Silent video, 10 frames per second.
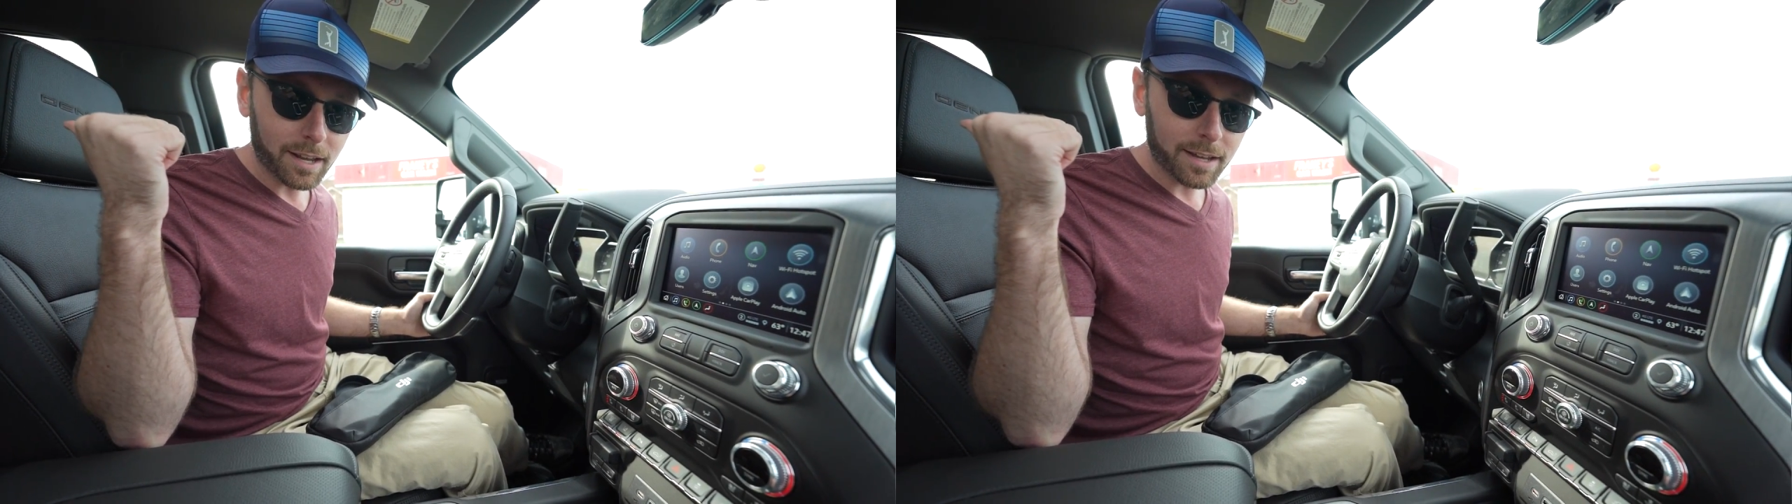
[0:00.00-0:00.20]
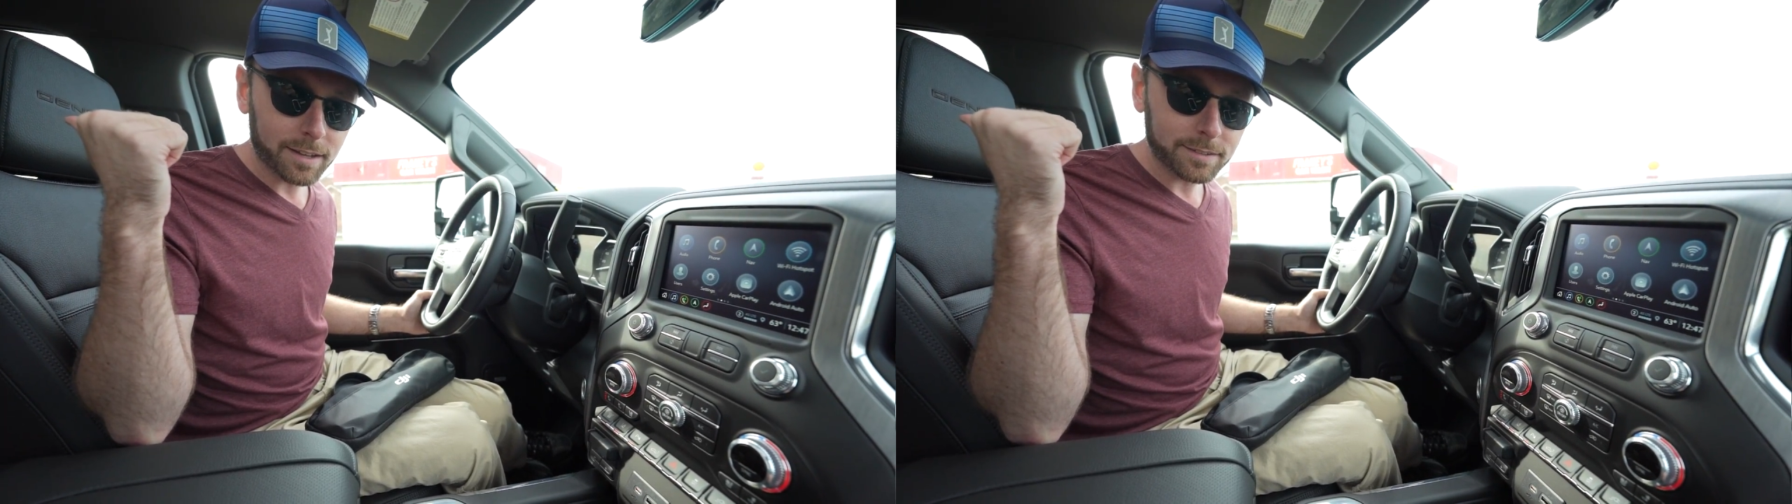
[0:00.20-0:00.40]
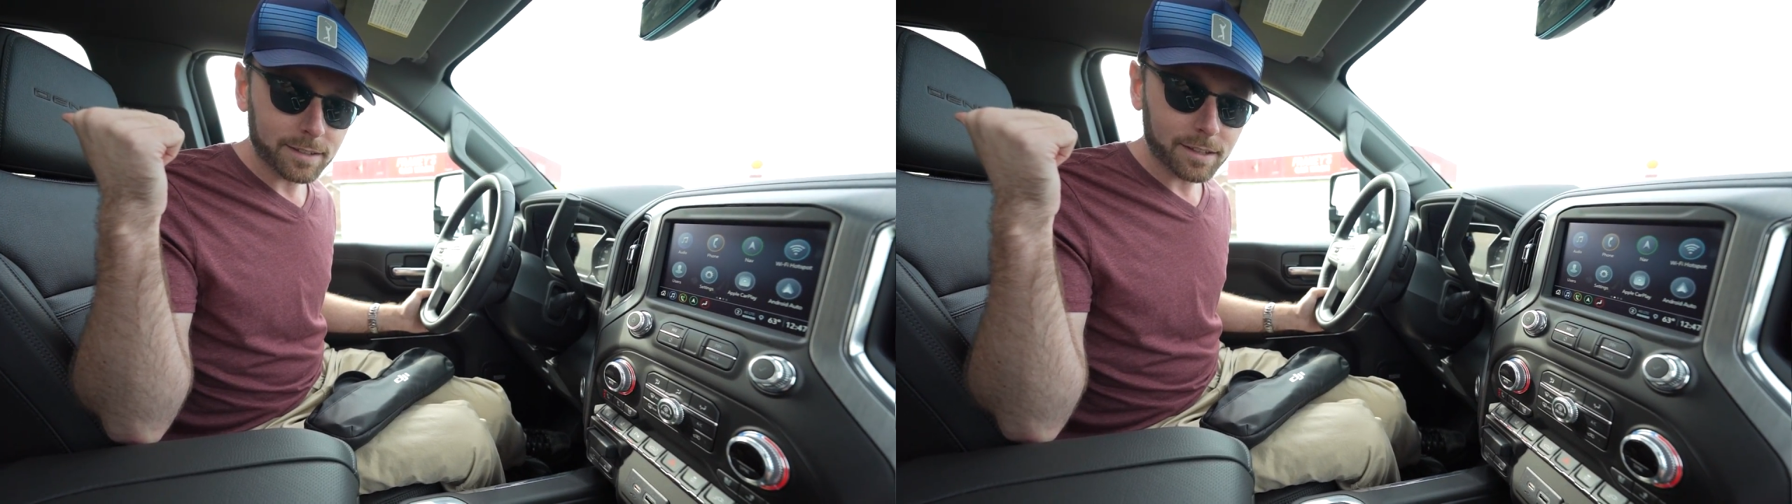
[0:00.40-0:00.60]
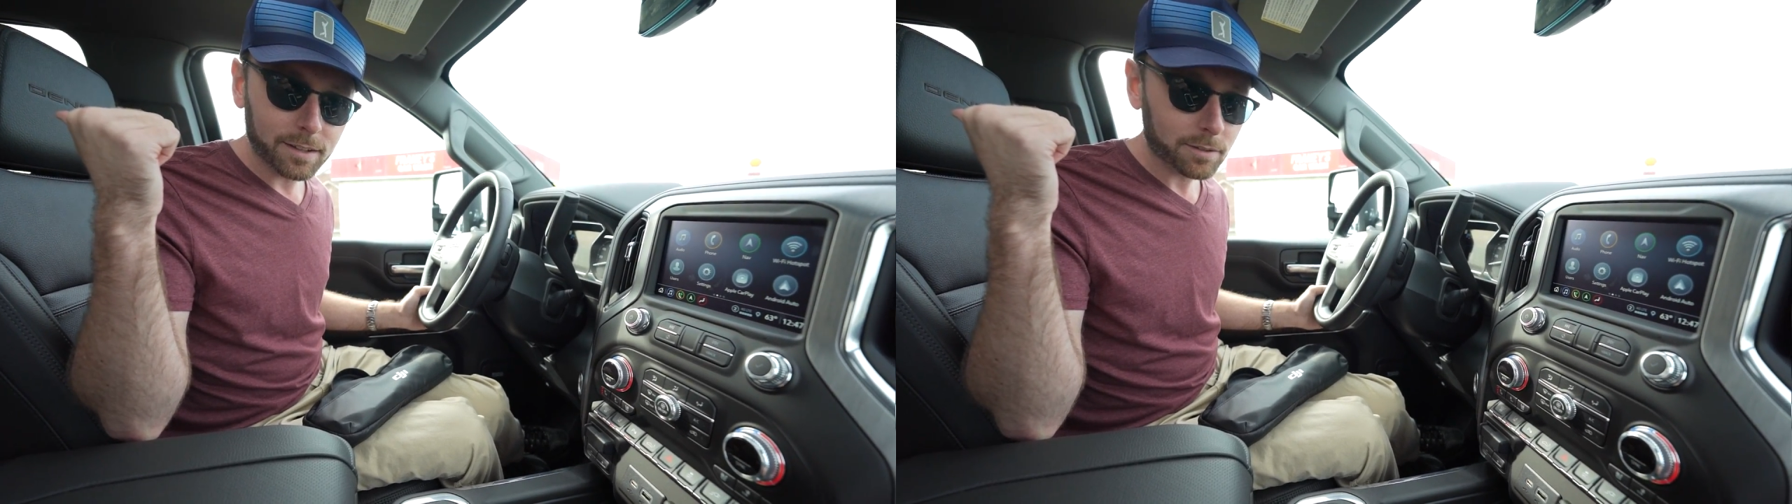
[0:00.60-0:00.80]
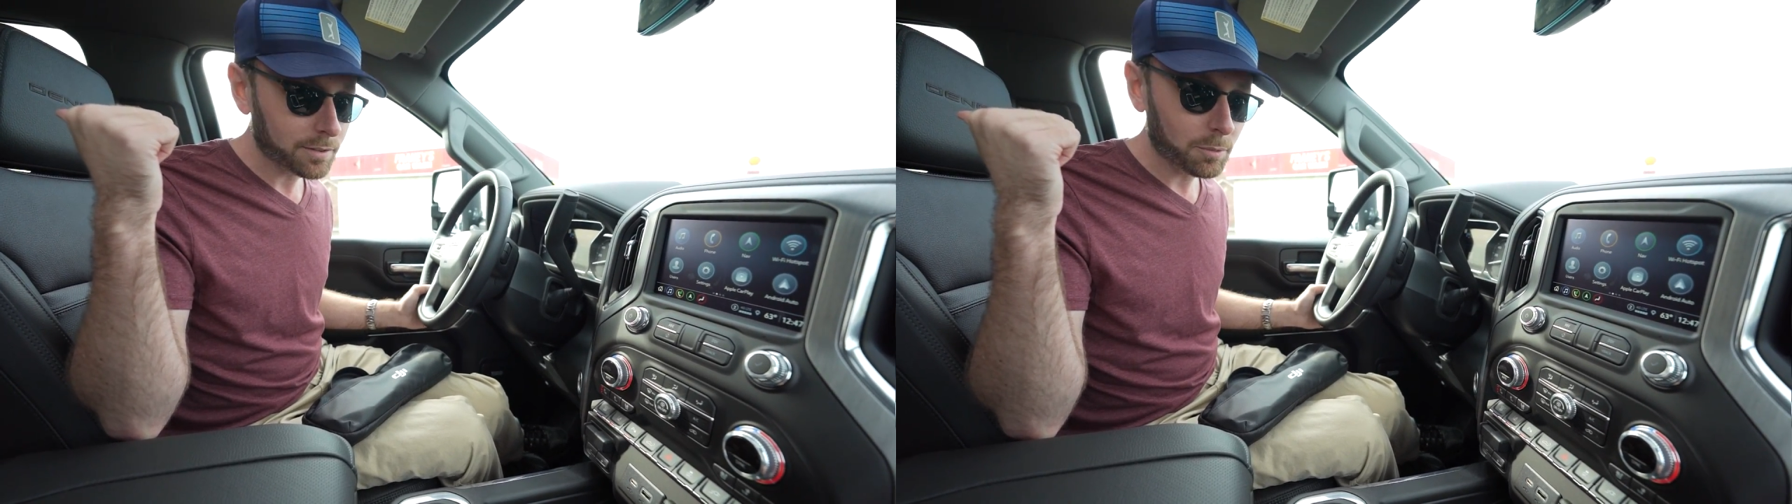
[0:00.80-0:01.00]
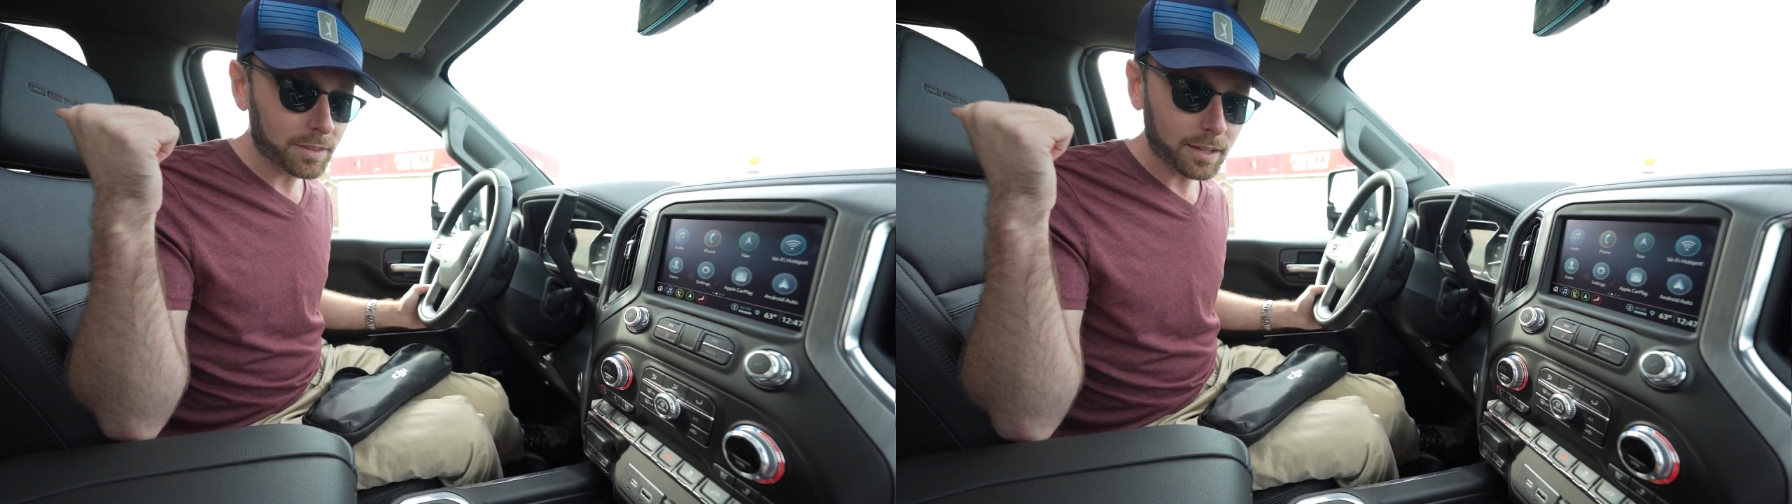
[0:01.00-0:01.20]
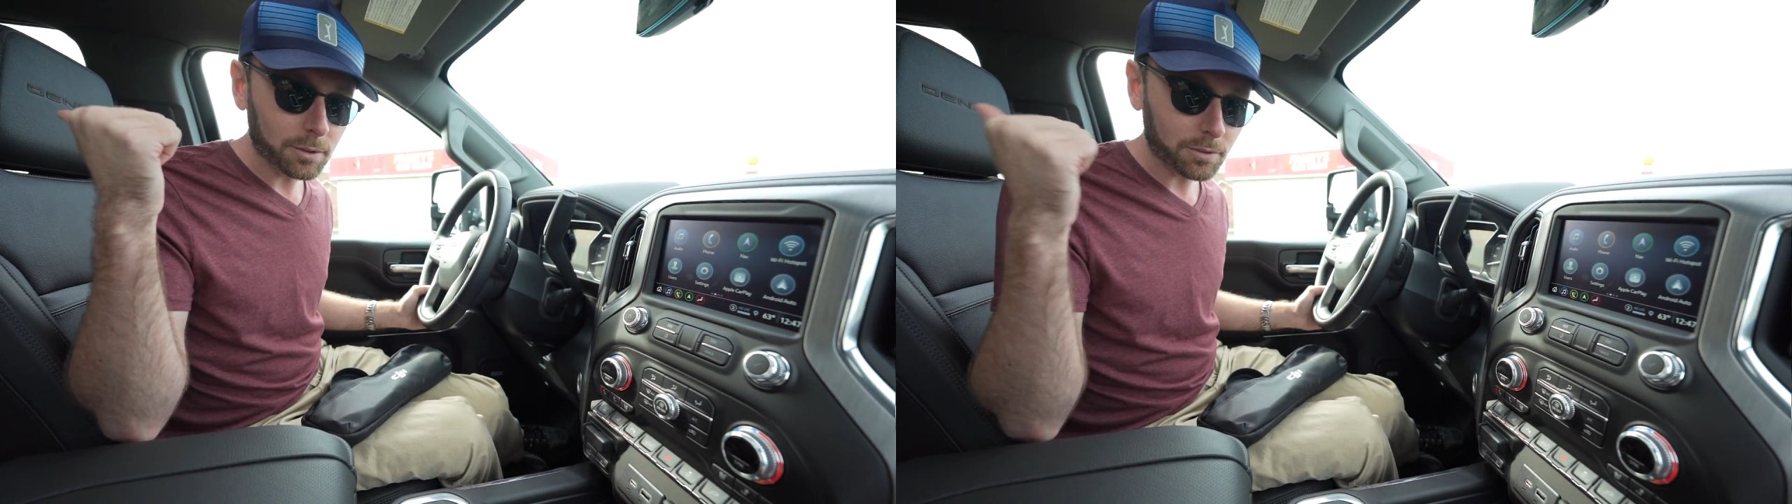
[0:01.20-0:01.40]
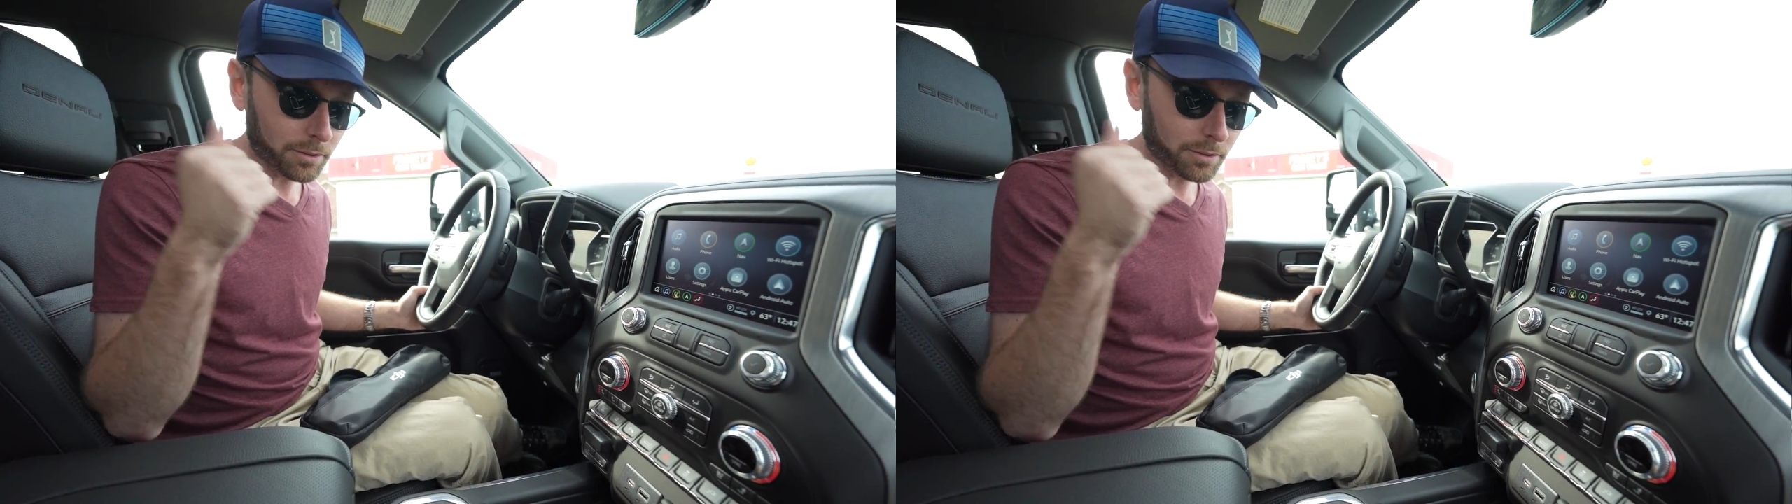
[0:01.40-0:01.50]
and see what that looks